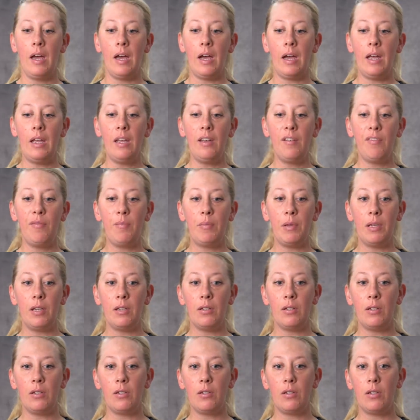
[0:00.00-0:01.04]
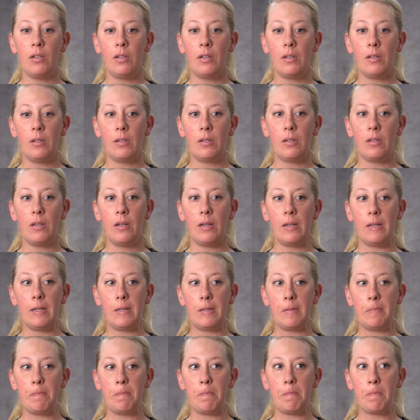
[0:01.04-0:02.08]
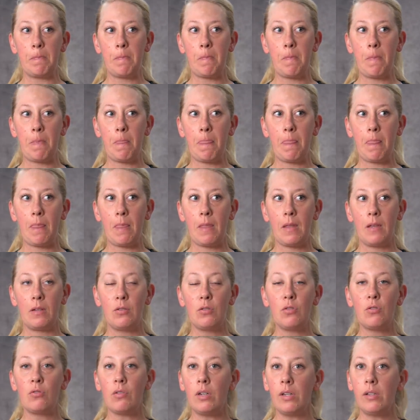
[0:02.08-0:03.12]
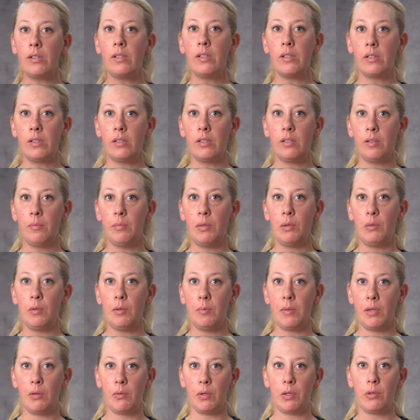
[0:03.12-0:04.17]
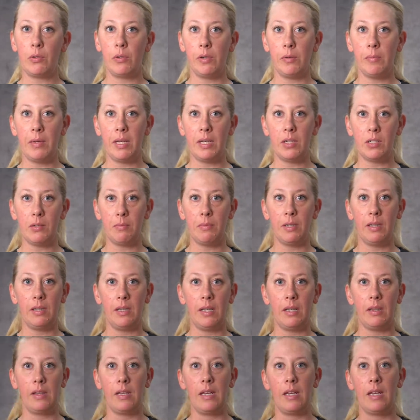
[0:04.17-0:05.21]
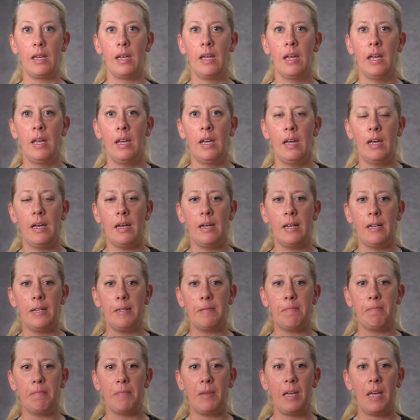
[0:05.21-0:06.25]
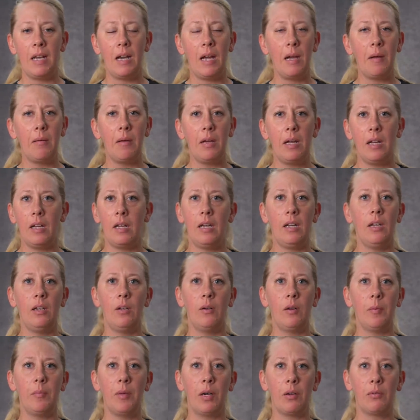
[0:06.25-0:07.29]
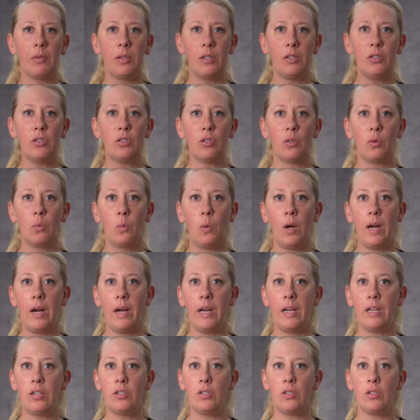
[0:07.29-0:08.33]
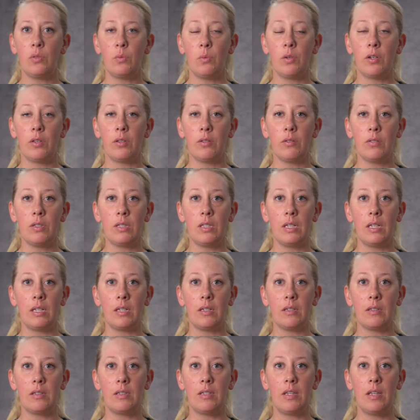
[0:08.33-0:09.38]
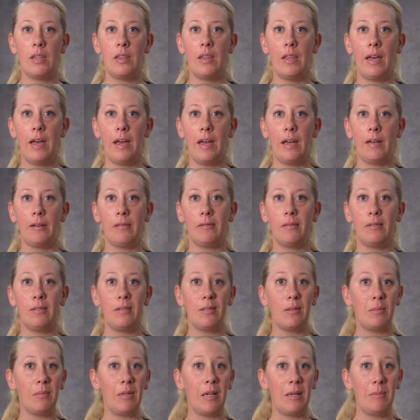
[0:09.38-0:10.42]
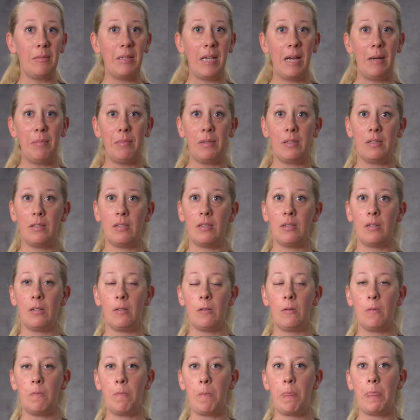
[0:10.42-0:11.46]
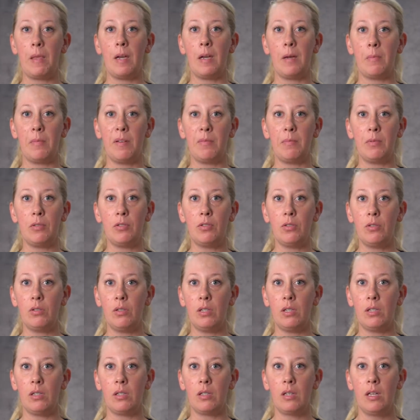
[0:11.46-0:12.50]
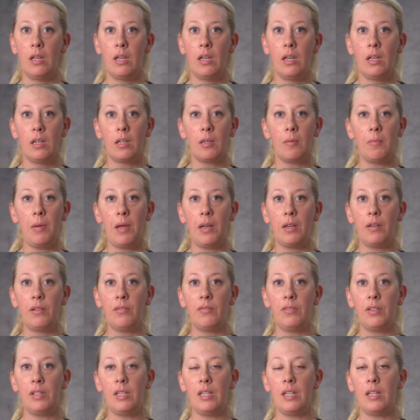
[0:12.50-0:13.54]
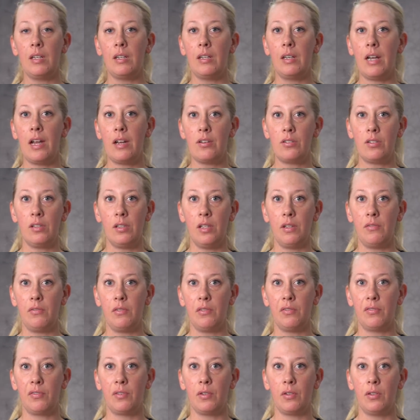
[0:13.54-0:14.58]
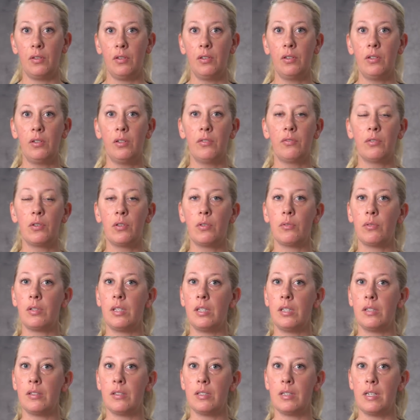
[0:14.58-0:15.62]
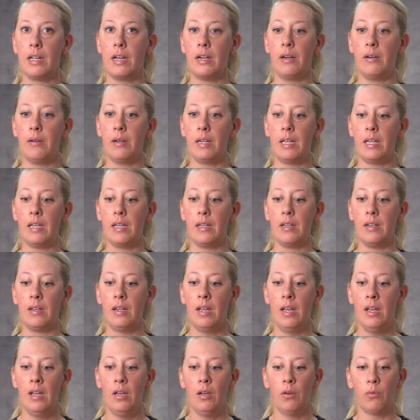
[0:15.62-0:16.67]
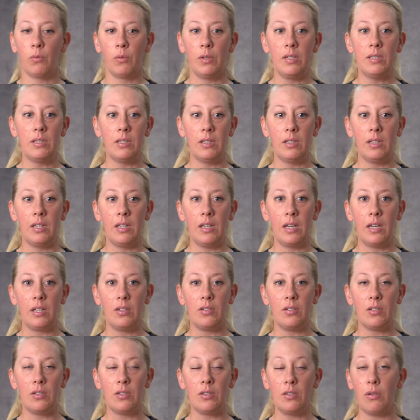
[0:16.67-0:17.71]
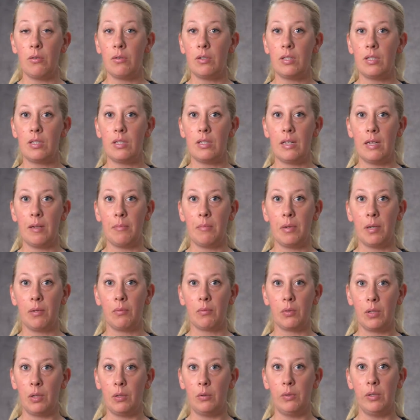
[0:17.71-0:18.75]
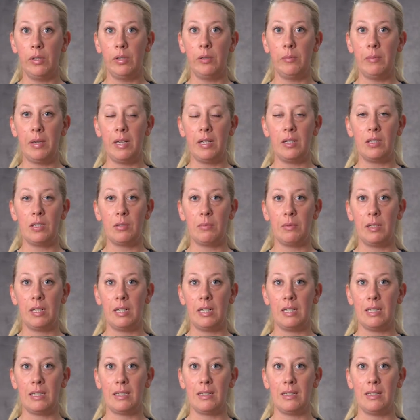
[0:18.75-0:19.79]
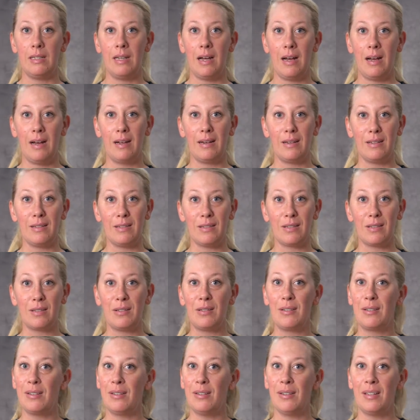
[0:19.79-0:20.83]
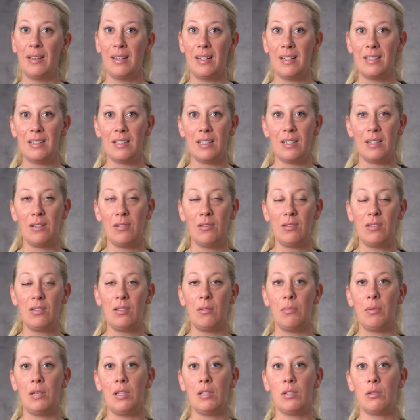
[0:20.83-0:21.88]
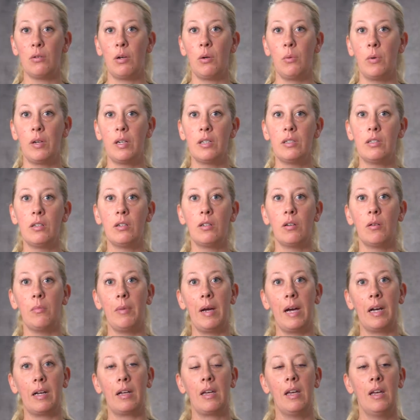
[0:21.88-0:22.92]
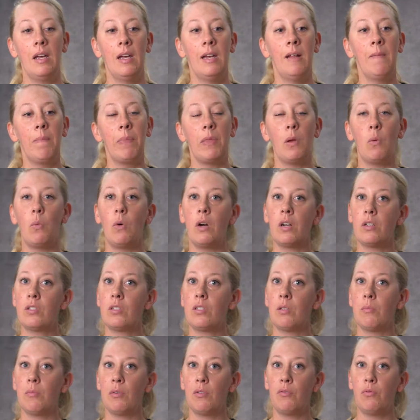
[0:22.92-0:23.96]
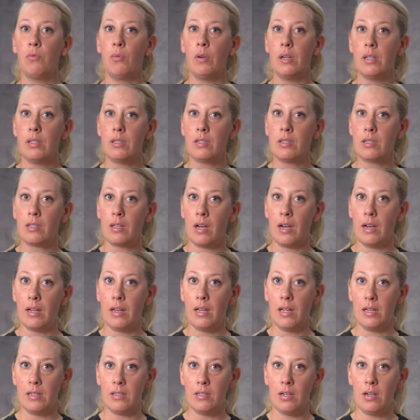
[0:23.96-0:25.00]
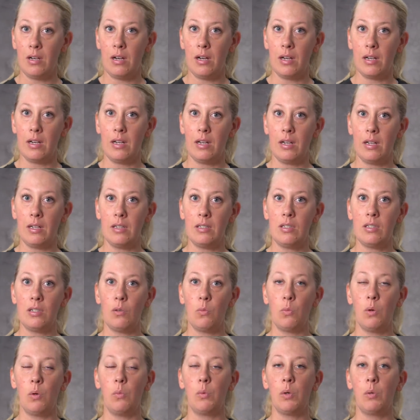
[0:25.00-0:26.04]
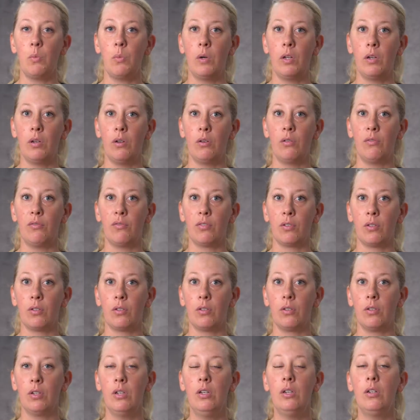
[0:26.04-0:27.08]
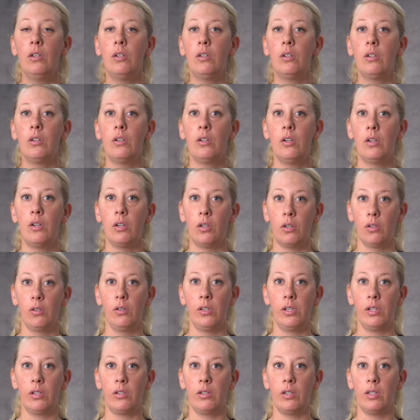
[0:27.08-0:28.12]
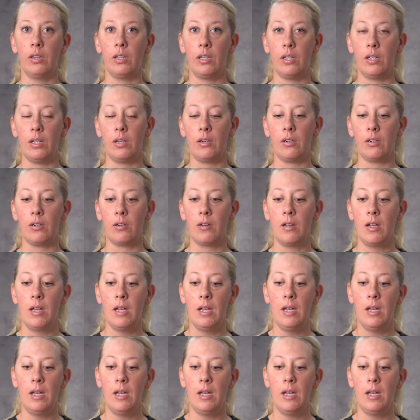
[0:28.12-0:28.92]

I have been um, struggling a little bit with my recoil management lately. Um, and I, you know, I'm not really sure why. It's just one of those things that sometimes happens, you know. Um, I've been shooting competitively at a national level for a little over three years now, and recently I just noticed that my recoil management is not as good as it used to be. So I wanted to go back and watch some of what Scott had taught us and what we went over earlier in the year.